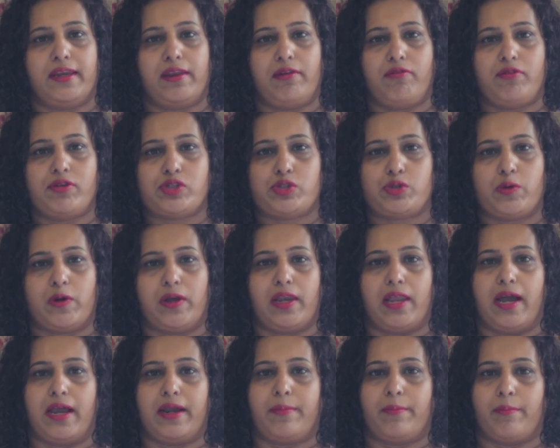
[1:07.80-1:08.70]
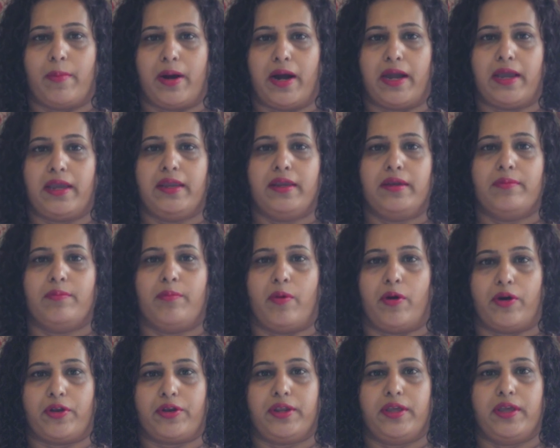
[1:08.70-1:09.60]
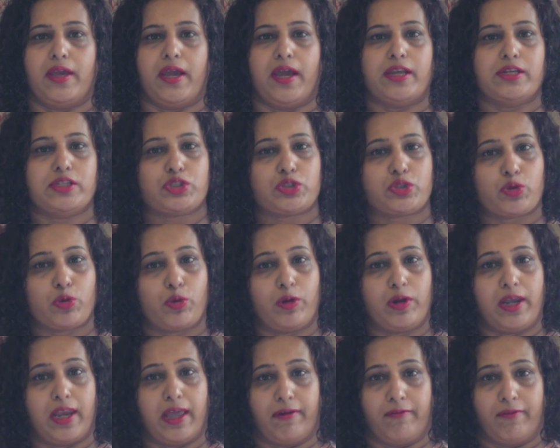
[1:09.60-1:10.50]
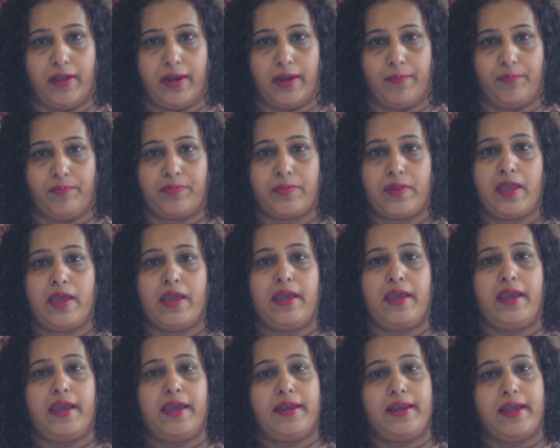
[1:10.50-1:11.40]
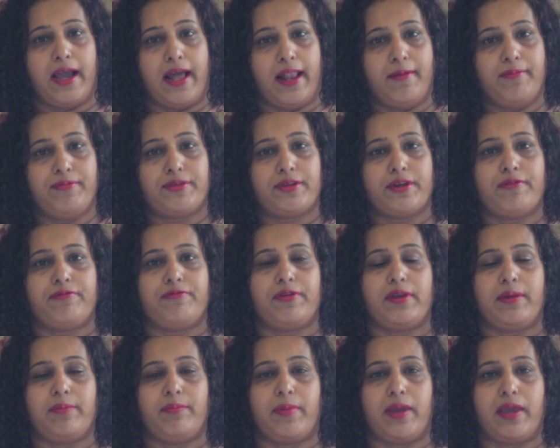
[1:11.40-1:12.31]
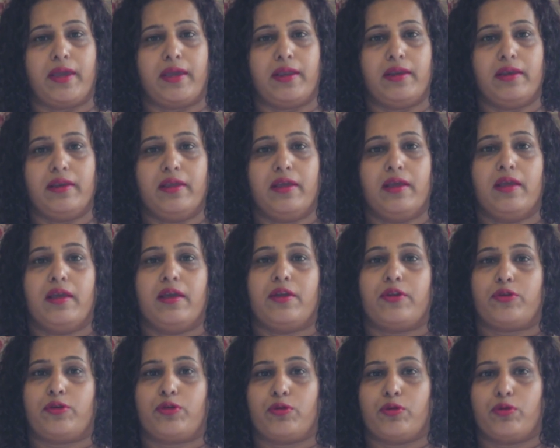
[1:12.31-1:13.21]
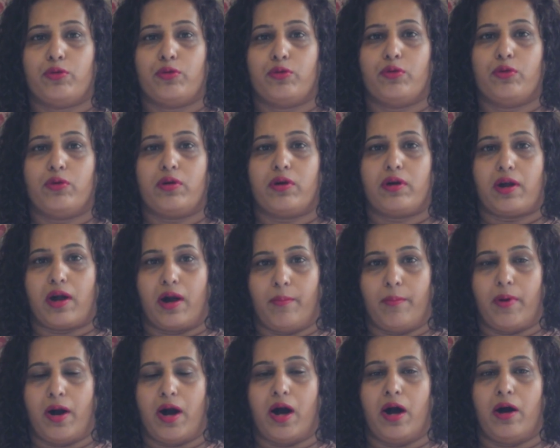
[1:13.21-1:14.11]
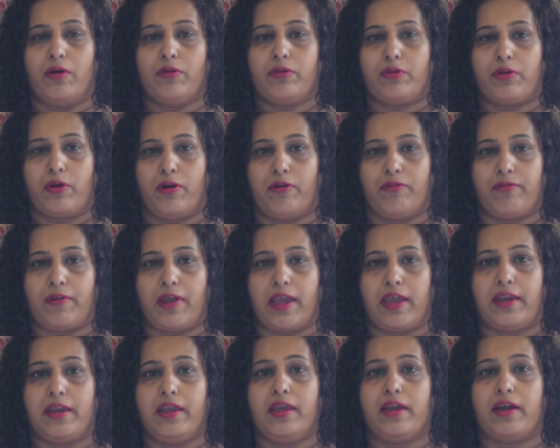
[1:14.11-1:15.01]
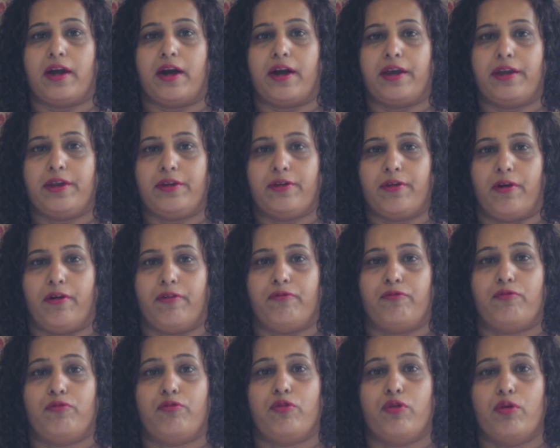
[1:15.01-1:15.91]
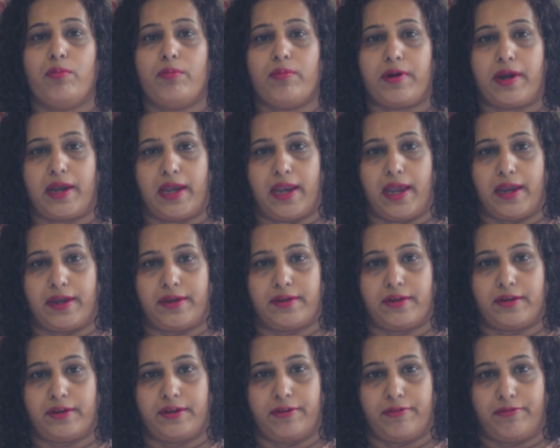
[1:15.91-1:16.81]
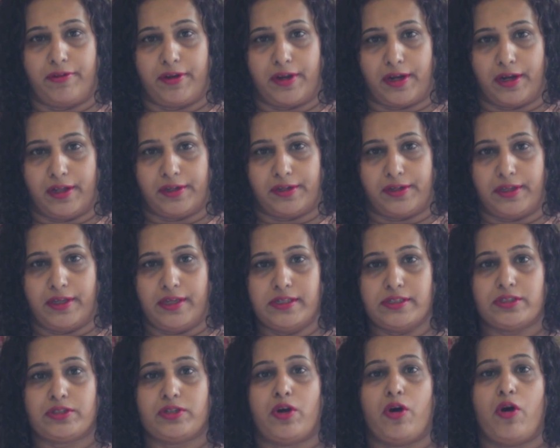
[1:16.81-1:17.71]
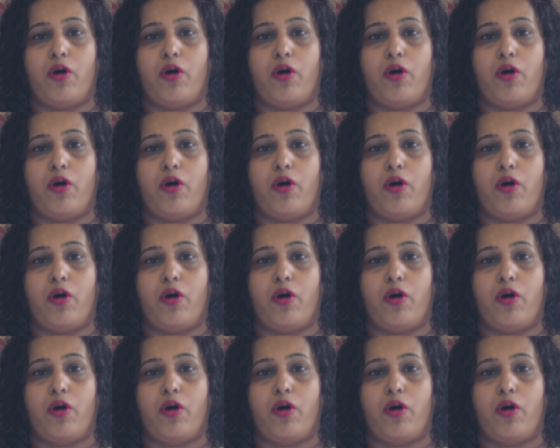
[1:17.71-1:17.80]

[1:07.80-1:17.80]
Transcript: individual at mind, body and soul level. It helps a female to come out of any kind of womb related difficulties,